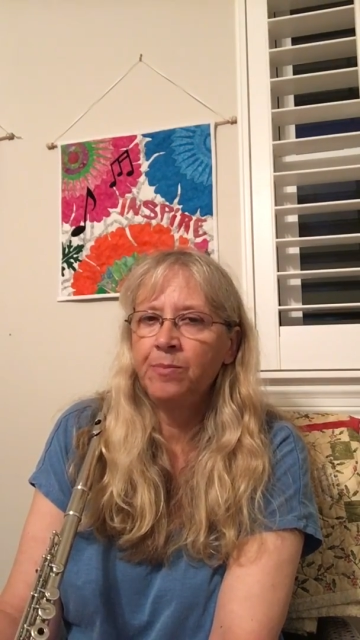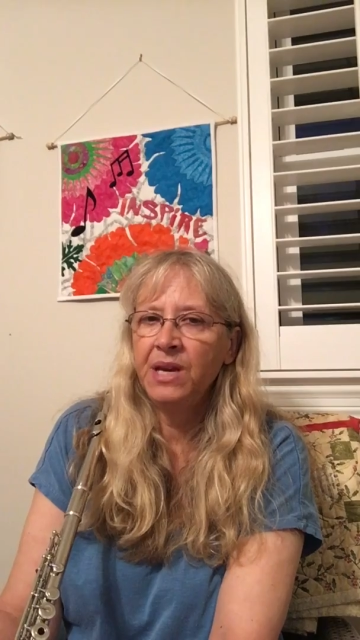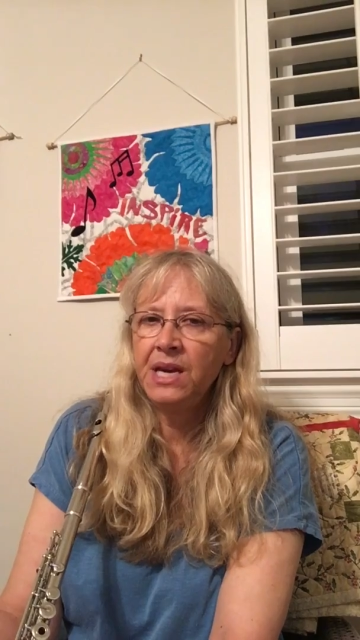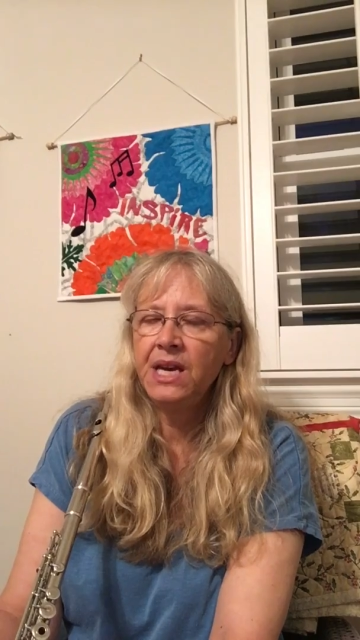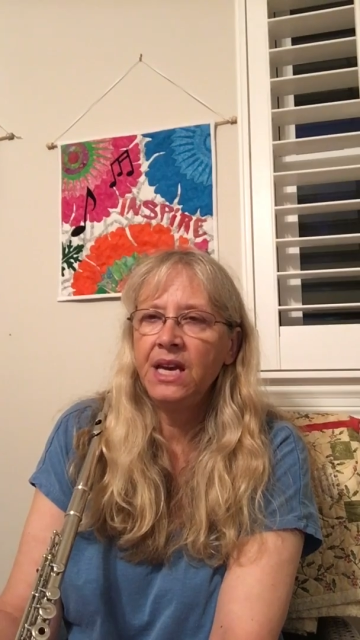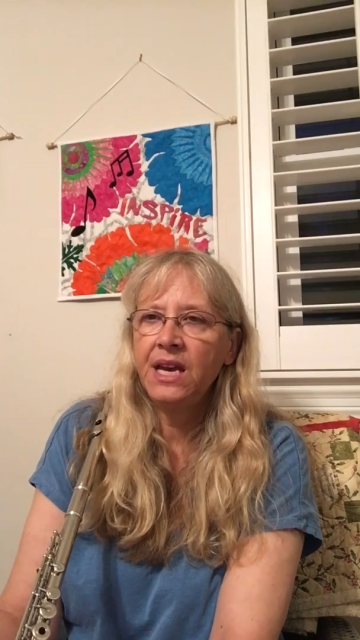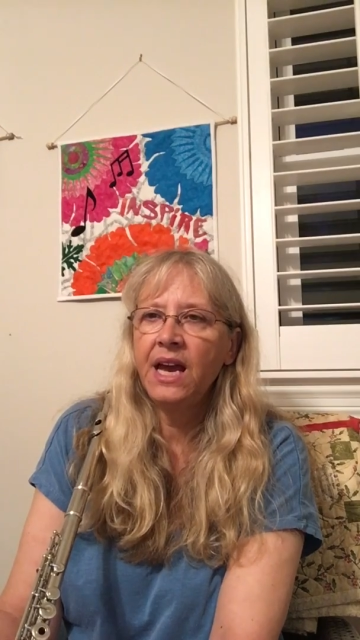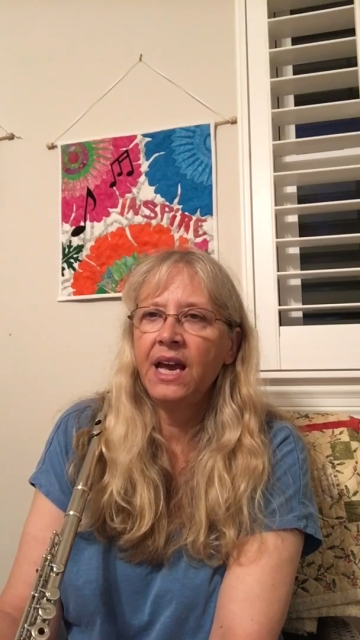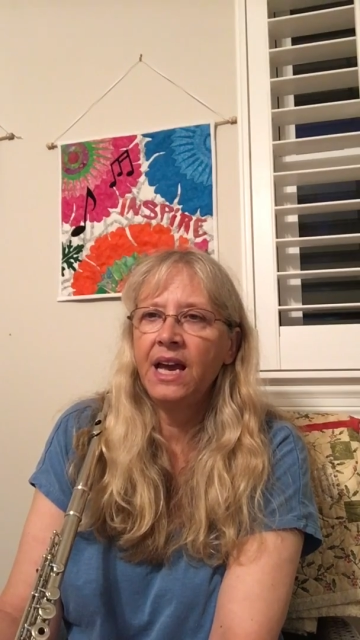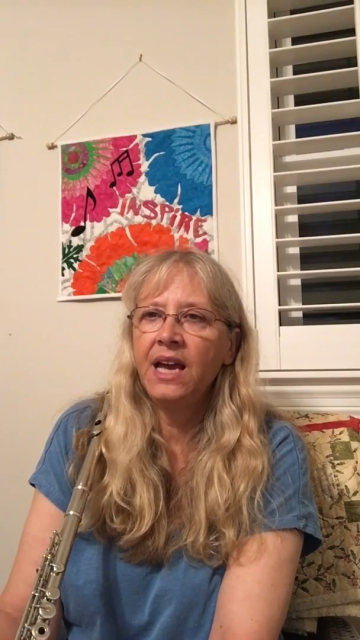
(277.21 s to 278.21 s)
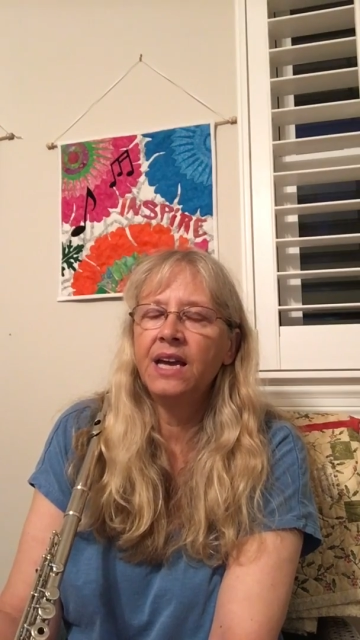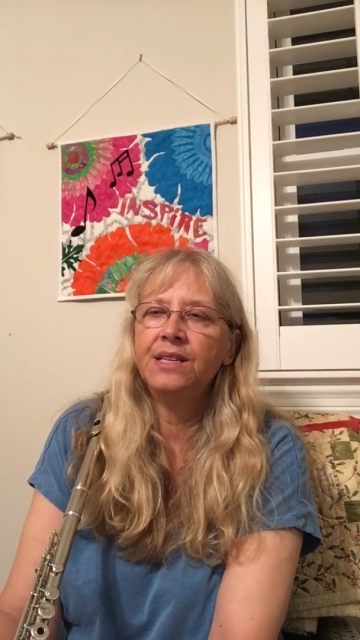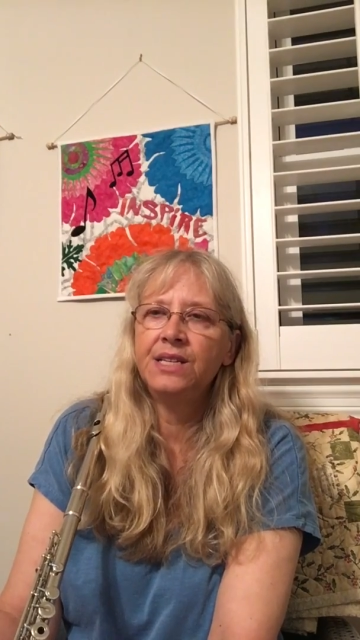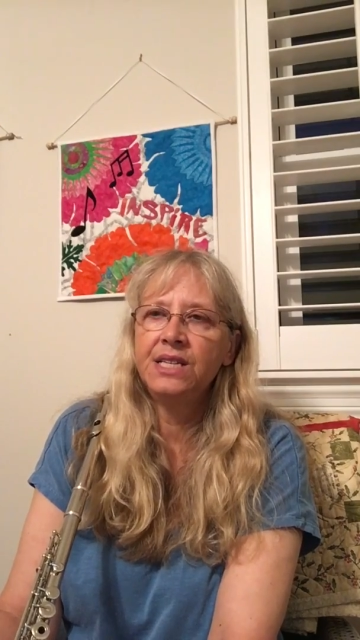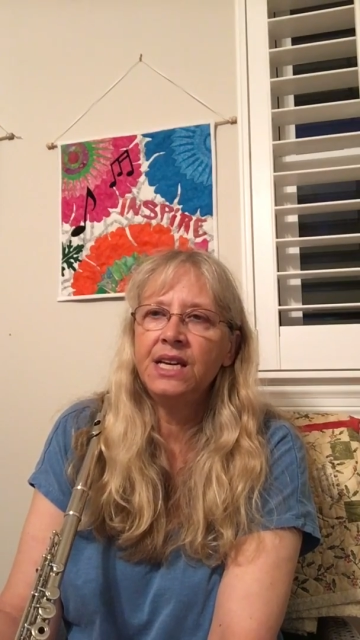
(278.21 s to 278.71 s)
B, E, A,
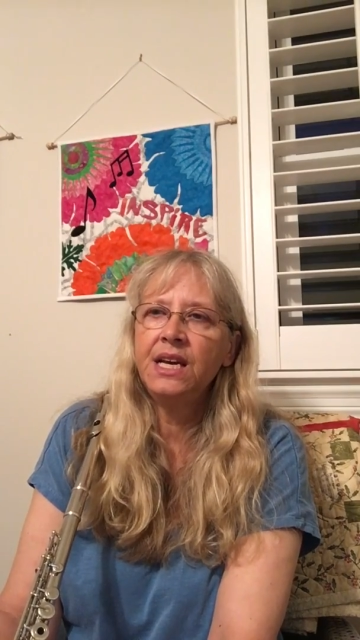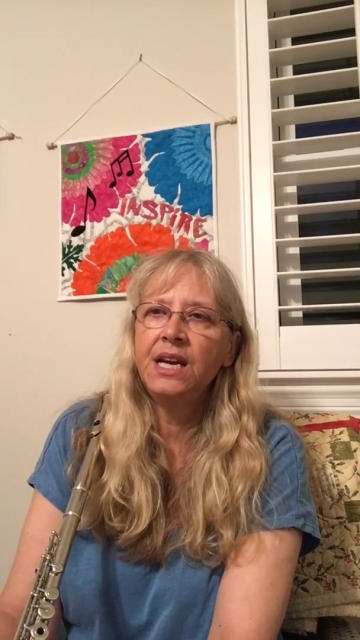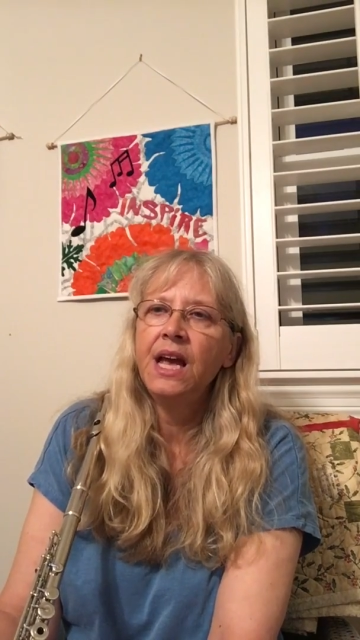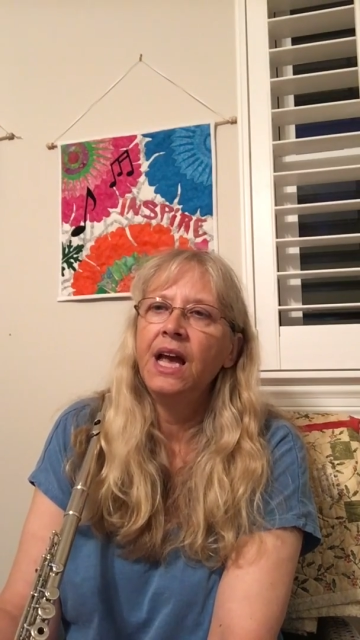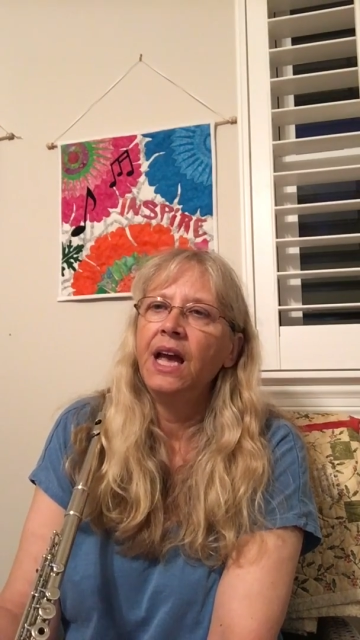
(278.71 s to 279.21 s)
and D.